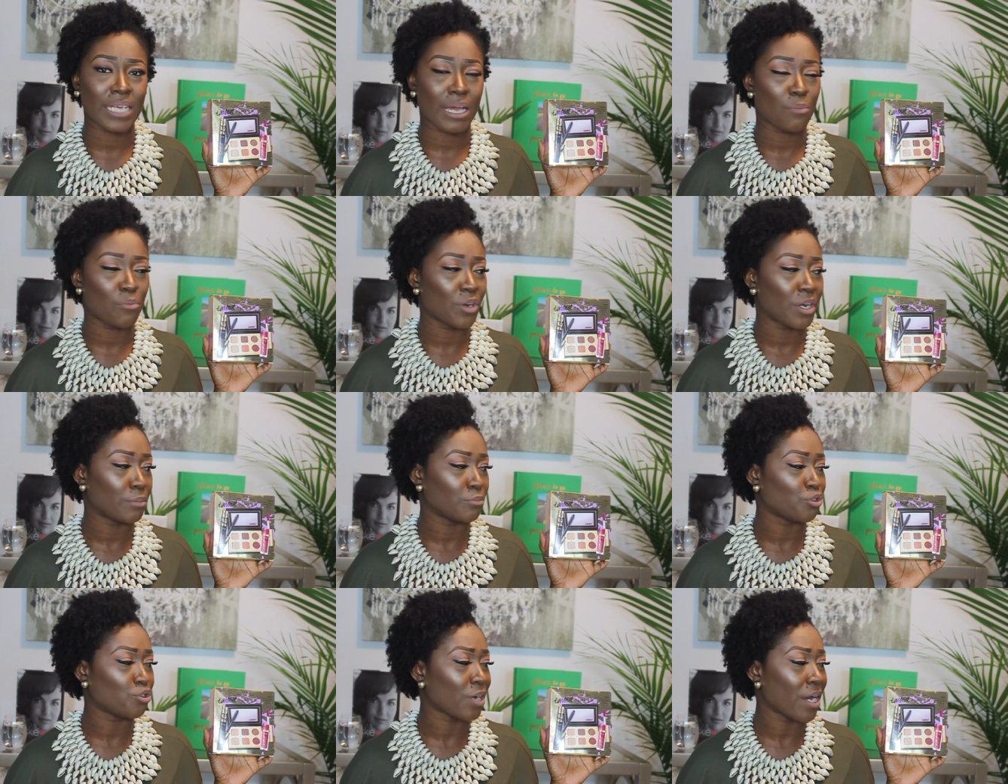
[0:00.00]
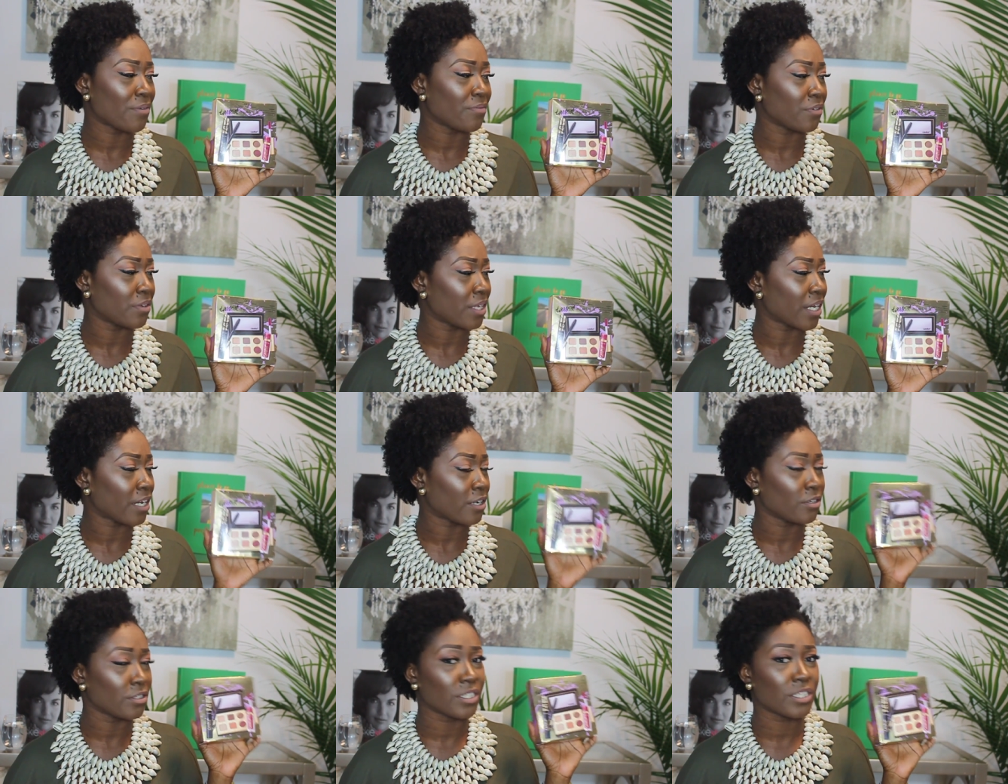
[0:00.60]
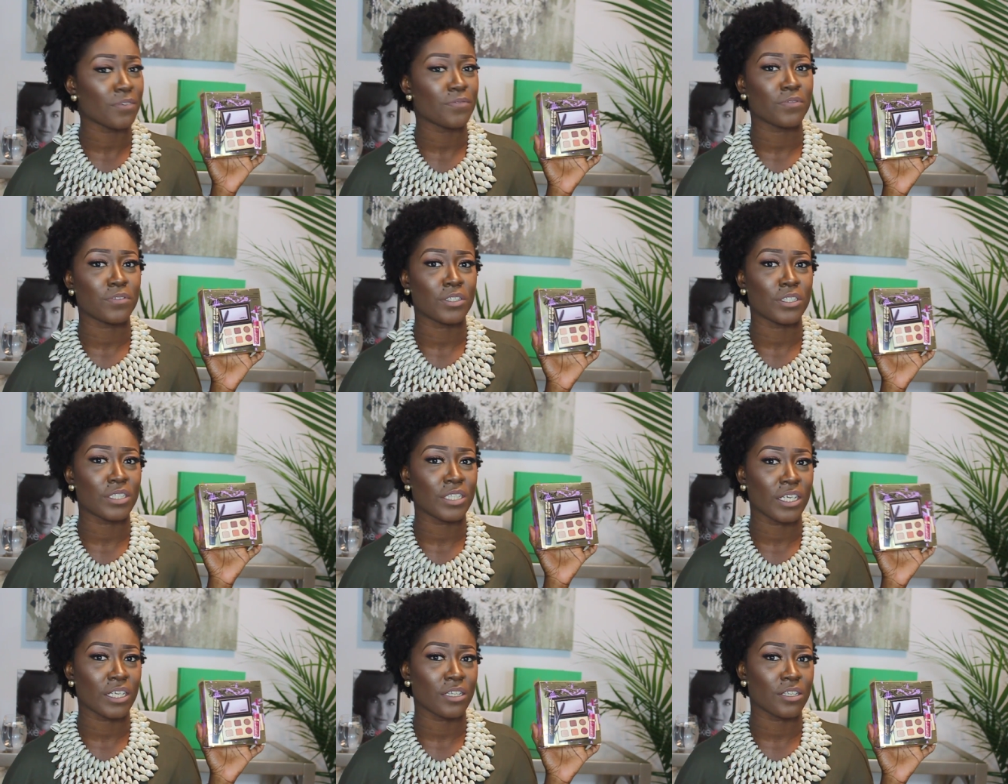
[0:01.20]
time when I'm traveling I can
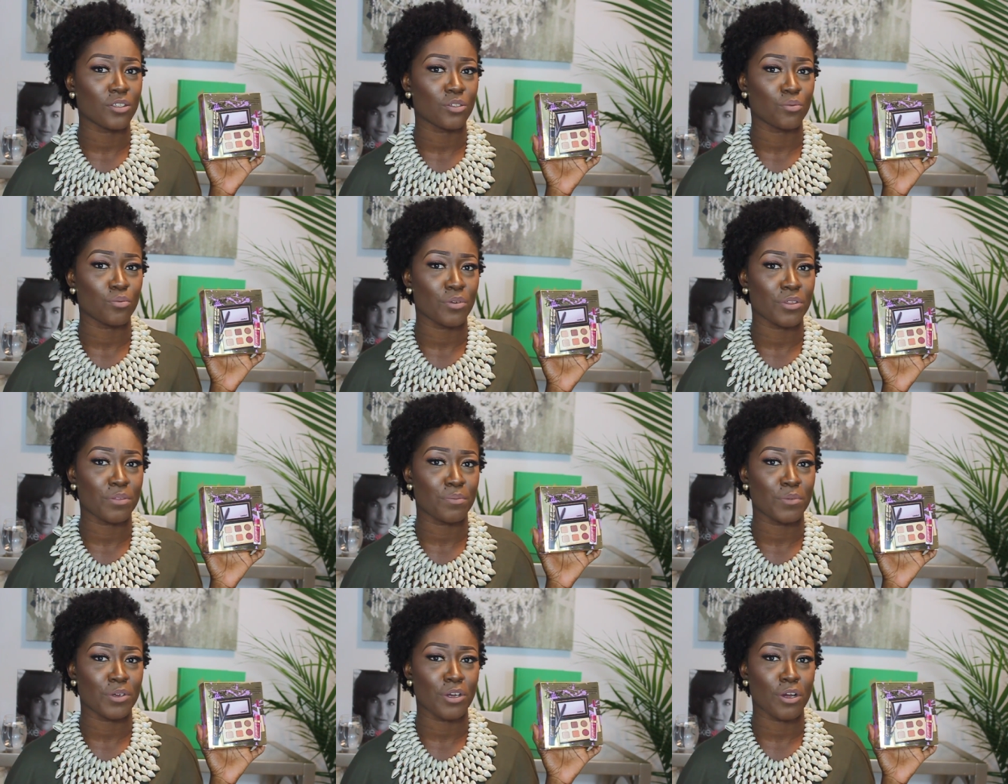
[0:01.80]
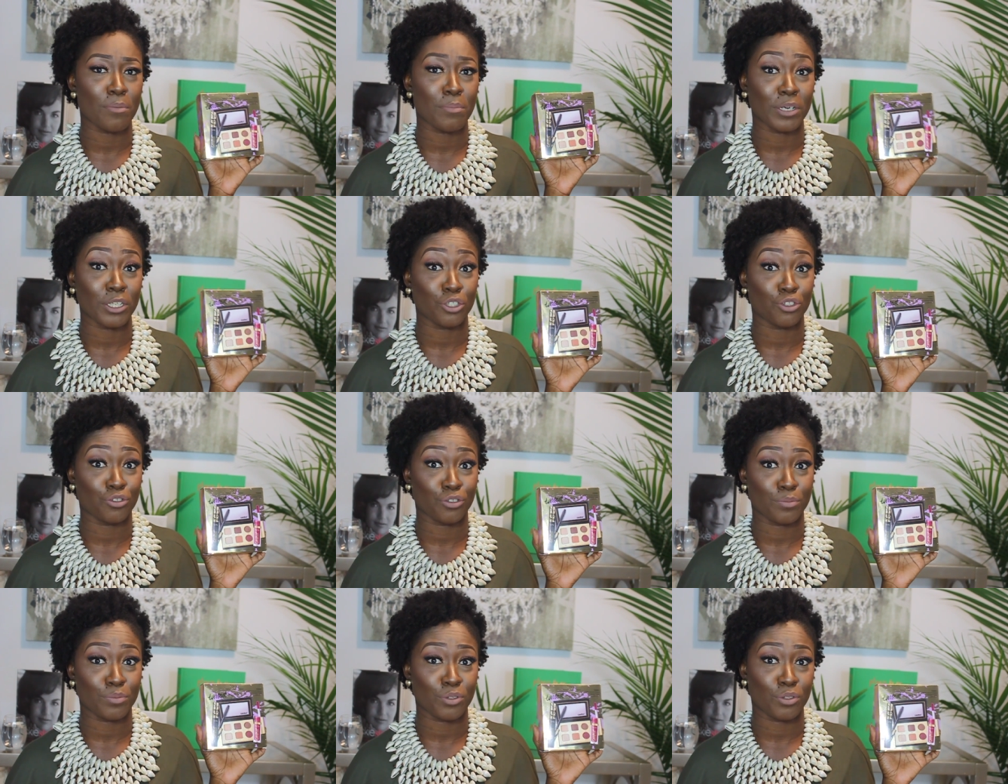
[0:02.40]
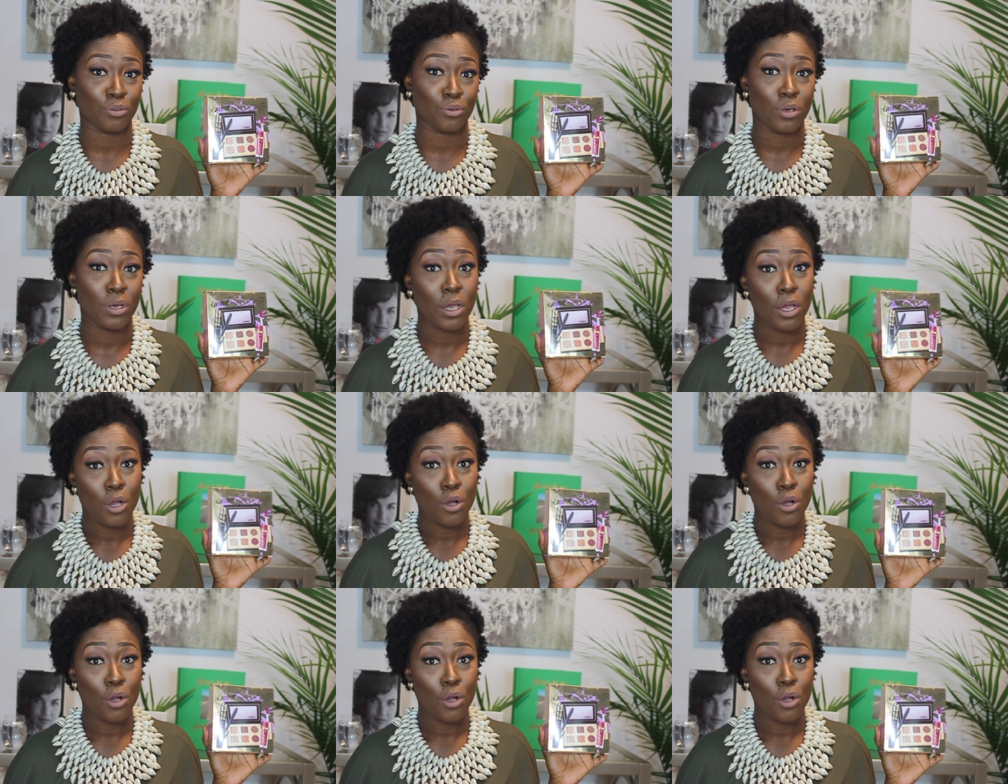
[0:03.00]
definitely take this with me on my trip so